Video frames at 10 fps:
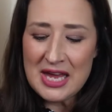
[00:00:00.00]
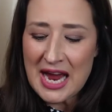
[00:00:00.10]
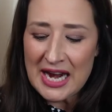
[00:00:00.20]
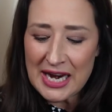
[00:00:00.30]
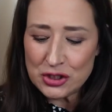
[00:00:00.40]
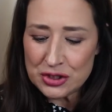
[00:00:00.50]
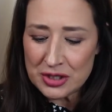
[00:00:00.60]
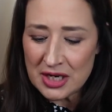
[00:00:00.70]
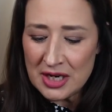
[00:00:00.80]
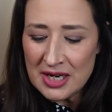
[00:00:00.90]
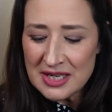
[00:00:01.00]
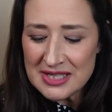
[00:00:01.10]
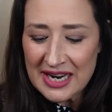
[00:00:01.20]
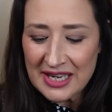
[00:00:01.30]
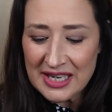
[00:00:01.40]
that extra
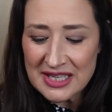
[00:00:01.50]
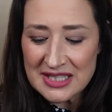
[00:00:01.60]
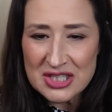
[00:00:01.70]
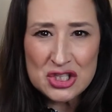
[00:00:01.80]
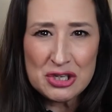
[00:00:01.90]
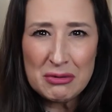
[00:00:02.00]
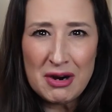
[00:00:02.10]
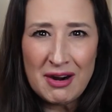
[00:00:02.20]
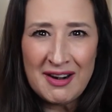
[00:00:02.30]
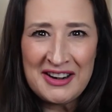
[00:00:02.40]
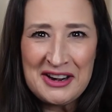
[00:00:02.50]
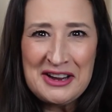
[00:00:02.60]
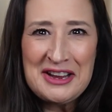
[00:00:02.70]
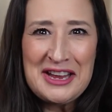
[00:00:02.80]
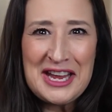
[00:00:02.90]
decadence to our
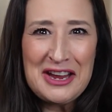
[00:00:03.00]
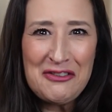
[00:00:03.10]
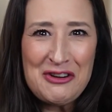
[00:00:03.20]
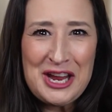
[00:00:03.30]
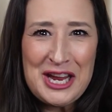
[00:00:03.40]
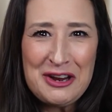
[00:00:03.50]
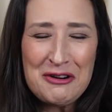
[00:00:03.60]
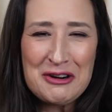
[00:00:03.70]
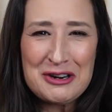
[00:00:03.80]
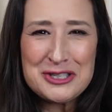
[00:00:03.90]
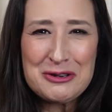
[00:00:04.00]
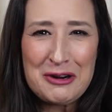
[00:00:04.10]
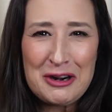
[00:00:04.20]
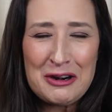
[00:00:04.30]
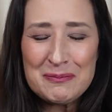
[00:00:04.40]
evening or to
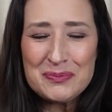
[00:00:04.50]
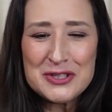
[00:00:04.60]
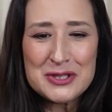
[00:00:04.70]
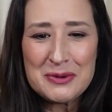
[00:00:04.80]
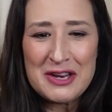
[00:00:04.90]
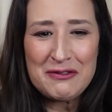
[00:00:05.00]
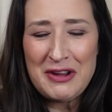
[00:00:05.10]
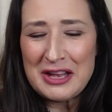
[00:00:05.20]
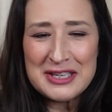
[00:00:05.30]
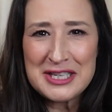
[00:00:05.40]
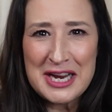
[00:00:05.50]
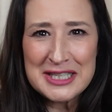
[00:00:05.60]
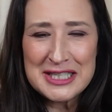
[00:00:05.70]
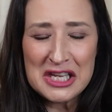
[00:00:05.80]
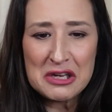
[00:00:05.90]
our sweet Valentine
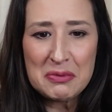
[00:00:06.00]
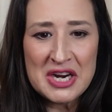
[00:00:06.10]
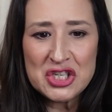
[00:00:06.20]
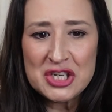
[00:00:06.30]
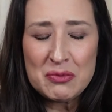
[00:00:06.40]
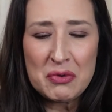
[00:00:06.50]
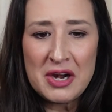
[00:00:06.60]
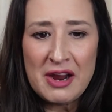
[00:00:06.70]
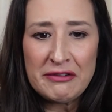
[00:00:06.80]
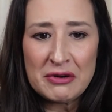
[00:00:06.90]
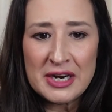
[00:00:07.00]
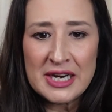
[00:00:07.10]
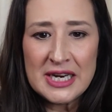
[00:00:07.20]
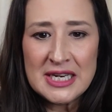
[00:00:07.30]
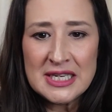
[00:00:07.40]
celebration whatever
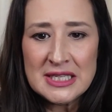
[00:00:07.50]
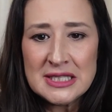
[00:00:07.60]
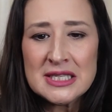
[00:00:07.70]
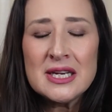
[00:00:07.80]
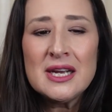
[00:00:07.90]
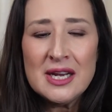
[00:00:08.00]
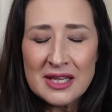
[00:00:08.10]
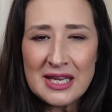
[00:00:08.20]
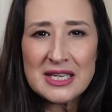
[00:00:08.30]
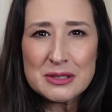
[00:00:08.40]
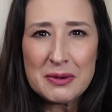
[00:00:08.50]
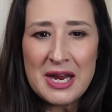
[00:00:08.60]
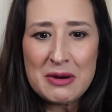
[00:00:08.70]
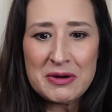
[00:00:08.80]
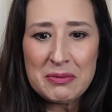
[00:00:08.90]
it is that's what
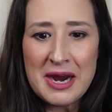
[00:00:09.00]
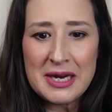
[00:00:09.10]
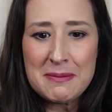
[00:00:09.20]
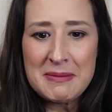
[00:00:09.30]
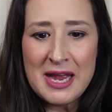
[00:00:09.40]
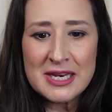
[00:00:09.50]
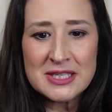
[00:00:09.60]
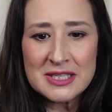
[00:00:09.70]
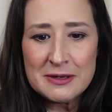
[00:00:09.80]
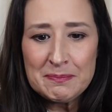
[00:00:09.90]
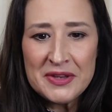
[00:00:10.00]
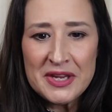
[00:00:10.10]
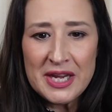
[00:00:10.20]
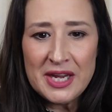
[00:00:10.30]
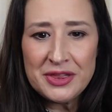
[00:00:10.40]
I would recommend
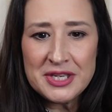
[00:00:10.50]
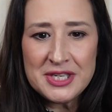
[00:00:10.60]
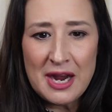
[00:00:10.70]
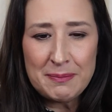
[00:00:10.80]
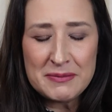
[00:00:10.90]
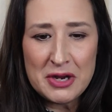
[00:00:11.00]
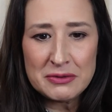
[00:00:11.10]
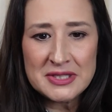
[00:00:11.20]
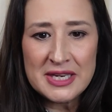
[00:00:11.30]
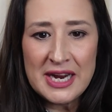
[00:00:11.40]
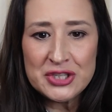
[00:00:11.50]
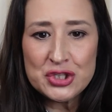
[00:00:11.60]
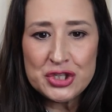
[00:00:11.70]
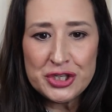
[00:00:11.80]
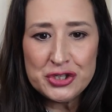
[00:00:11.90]
in the top notes, it has
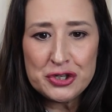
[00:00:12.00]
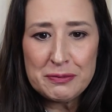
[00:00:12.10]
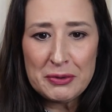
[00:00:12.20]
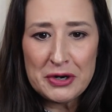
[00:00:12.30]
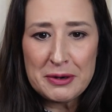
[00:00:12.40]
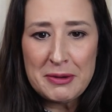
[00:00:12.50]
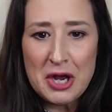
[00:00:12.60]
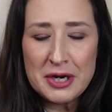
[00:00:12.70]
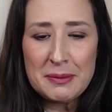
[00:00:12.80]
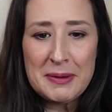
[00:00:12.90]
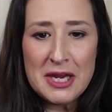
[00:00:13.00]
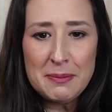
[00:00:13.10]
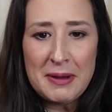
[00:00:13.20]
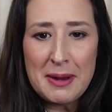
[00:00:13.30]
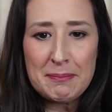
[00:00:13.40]
ginger, bergamot,
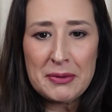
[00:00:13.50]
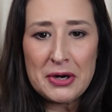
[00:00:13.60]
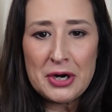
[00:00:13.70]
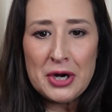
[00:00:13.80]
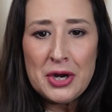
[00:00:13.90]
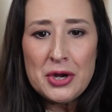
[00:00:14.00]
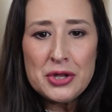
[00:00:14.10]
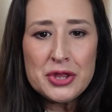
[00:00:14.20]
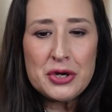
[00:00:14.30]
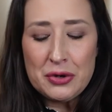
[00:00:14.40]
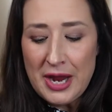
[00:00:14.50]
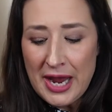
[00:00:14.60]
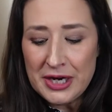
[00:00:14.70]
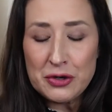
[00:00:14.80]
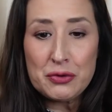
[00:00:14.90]
pink pepper, the,
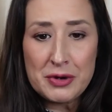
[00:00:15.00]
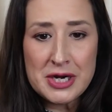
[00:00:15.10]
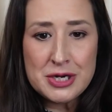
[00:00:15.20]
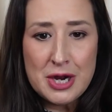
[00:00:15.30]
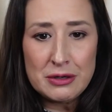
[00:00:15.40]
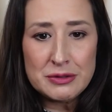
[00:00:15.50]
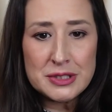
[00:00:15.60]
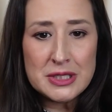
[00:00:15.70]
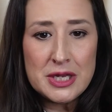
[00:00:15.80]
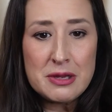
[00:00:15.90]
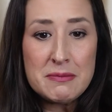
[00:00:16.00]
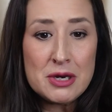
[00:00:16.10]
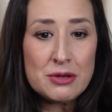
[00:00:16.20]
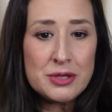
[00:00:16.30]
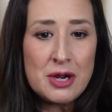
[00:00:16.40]
and a green notes. In the
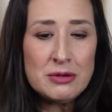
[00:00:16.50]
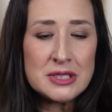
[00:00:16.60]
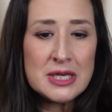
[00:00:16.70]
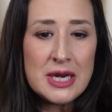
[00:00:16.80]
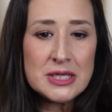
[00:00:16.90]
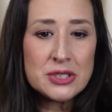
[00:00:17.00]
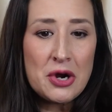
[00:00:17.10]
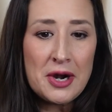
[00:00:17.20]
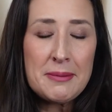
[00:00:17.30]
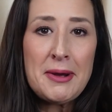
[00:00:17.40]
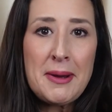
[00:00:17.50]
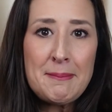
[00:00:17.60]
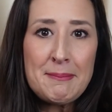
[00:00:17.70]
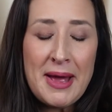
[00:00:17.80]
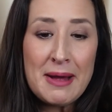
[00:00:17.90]
middle notes, it has
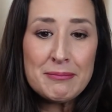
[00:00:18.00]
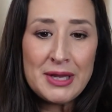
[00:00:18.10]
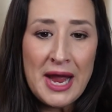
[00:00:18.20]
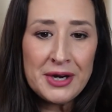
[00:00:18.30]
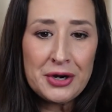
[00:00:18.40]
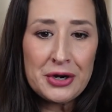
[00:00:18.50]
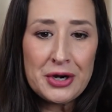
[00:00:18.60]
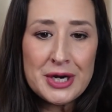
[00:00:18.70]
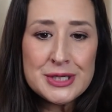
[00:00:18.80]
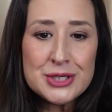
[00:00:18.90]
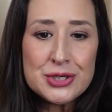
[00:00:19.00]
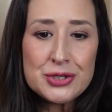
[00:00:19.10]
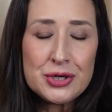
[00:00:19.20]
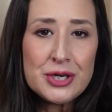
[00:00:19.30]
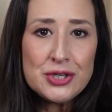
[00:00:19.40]
cardamom, black currant,
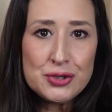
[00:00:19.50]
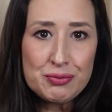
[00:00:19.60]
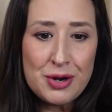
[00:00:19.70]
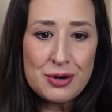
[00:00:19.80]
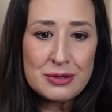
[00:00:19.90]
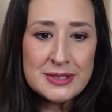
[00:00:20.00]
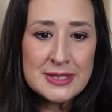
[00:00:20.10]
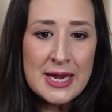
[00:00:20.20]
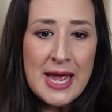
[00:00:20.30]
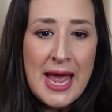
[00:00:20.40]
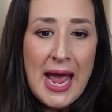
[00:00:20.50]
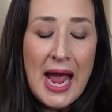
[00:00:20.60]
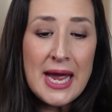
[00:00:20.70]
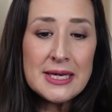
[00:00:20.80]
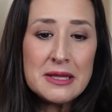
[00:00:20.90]
Turkish rose,
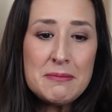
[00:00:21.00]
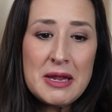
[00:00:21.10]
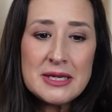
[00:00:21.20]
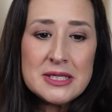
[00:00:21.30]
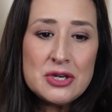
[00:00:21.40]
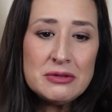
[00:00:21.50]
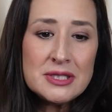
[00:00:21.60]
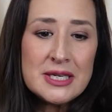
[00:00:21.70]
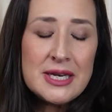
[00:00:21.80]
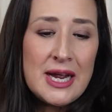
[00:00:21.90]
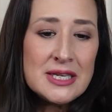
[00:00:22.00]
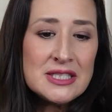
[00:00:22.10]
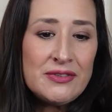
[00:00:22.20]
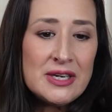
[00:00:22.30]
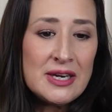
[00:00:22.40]
and in the base notes, it
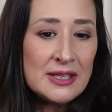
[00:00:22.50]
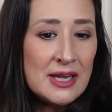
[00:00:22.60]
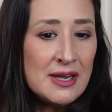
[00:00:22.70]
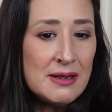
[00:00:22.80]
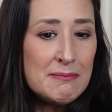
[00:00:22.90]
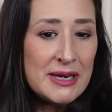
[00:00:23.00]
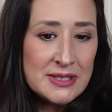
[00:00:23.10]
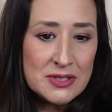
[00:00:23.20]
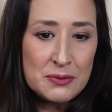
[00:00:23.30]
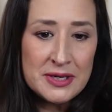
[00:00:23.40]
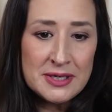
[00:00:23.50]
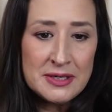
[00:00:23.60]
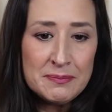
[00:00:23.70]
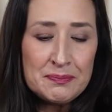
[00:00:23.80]
has vanilla, benzoin,